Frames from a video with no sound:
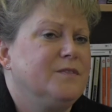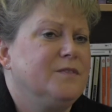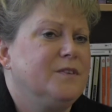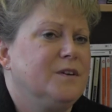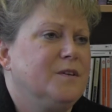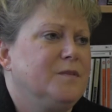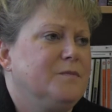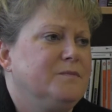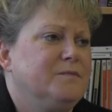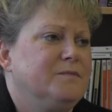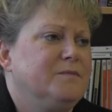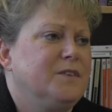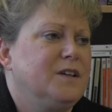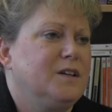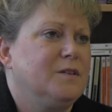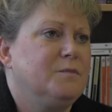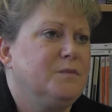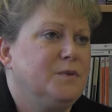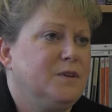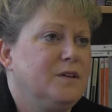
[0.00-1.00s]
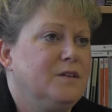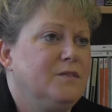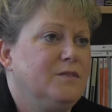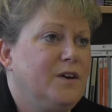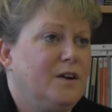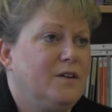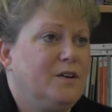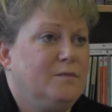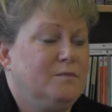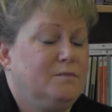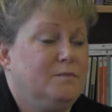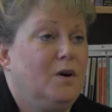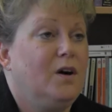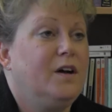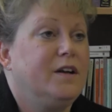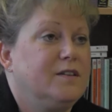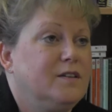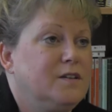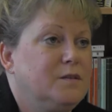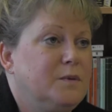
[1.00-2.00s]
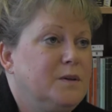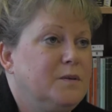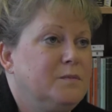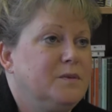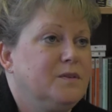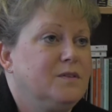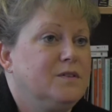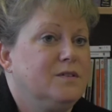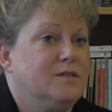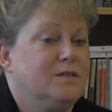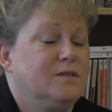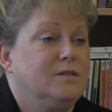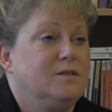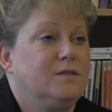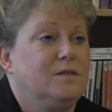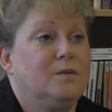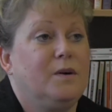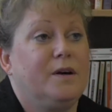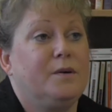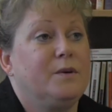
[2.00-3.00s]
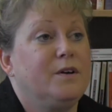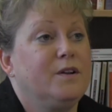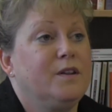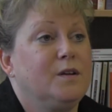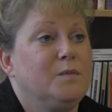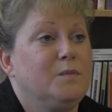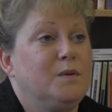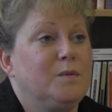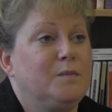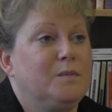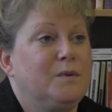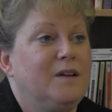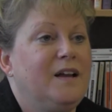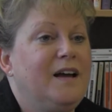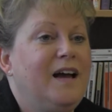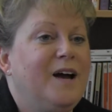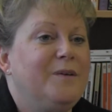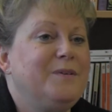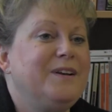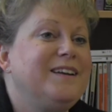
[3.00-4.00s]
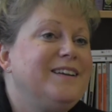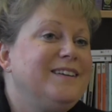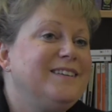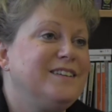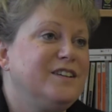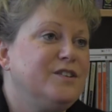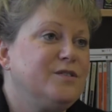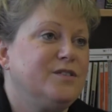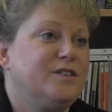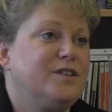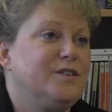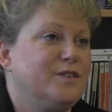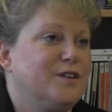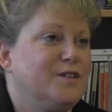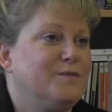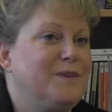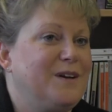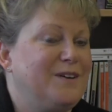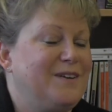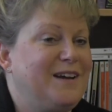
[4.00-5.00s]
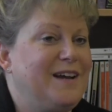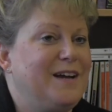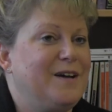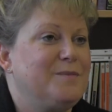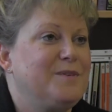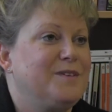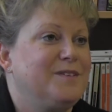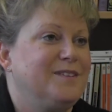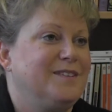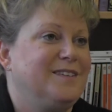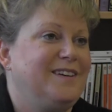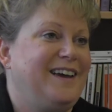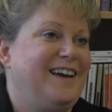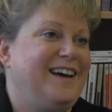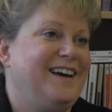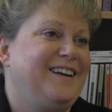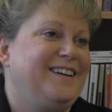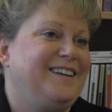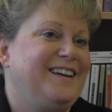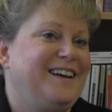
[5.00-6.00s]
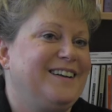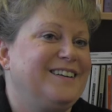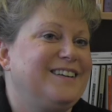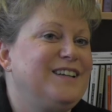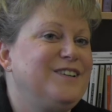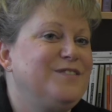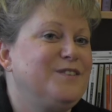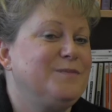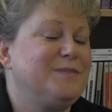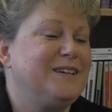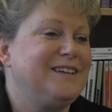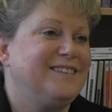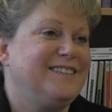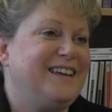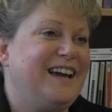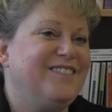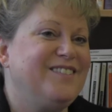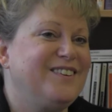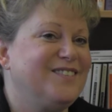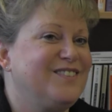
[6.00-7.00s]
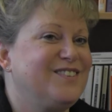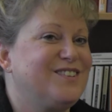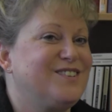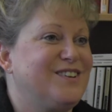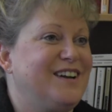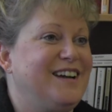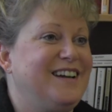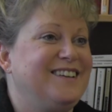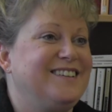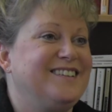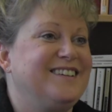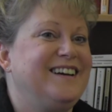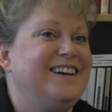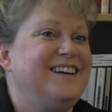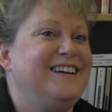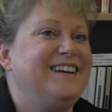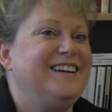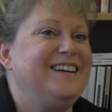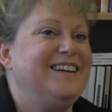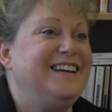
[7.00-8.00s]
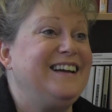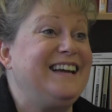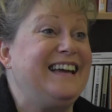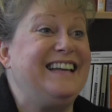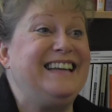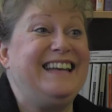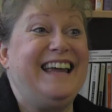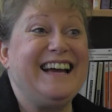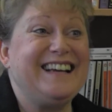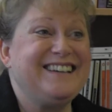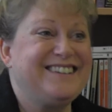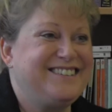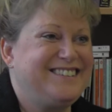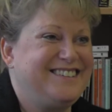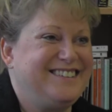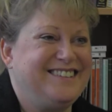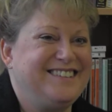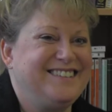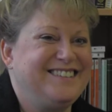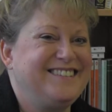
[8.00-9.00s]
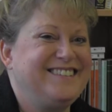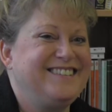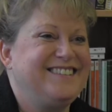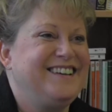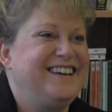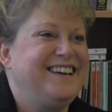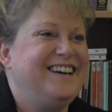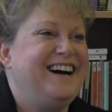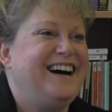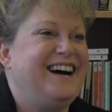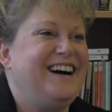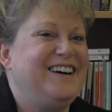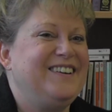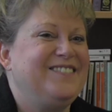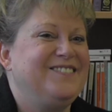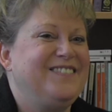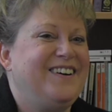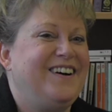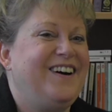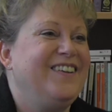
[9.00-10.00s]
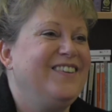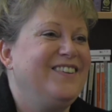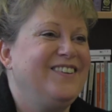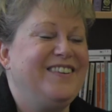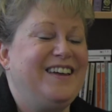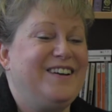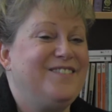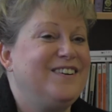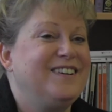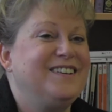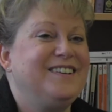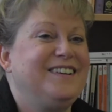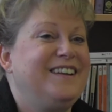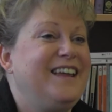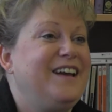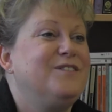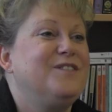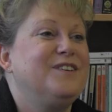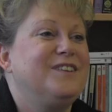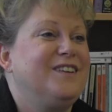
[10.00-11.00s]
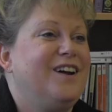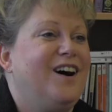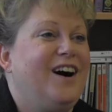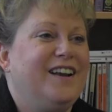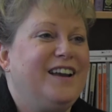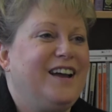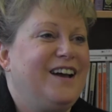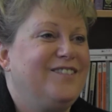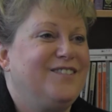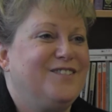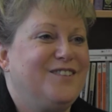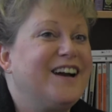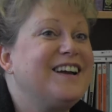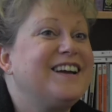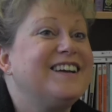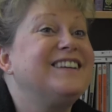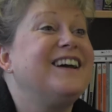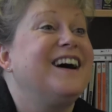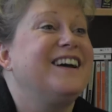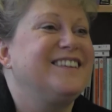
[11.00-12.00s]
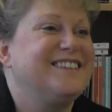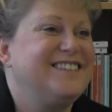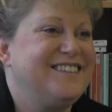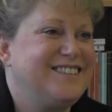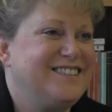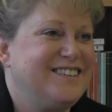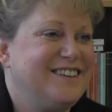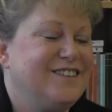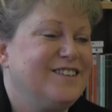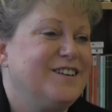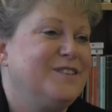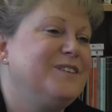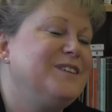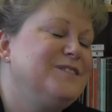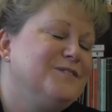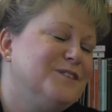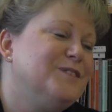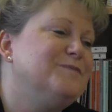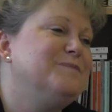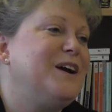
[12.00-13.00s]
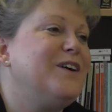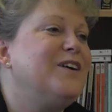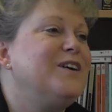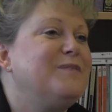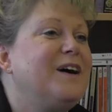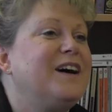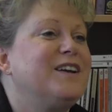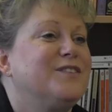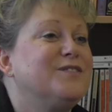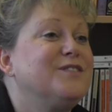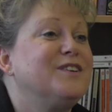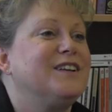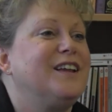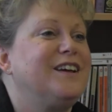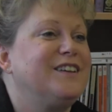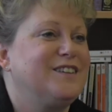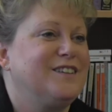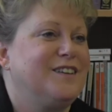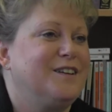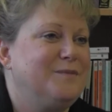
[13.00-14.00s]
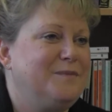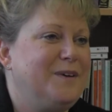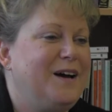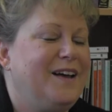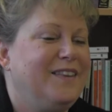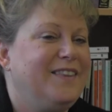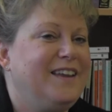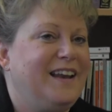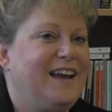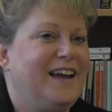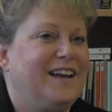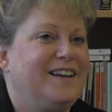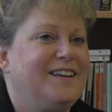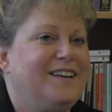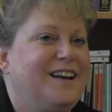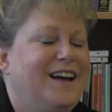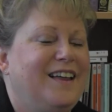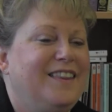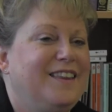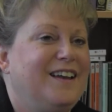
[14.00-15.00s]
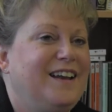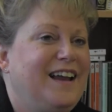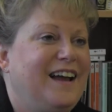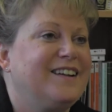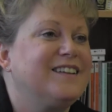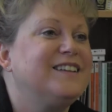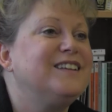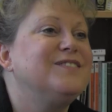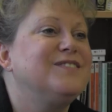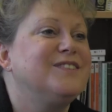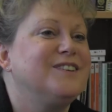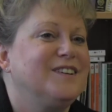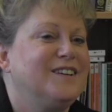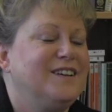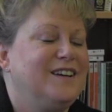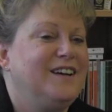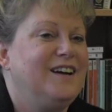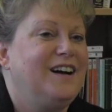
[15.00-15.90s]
from, you know, pretty very modest people to quite wealthy people. I mean, it is interesting with Mary Hampson and Anne Clifford because they have some strange connections, although they would not have recognized each other. I mean, well, Mary might have realized that Anne Clifford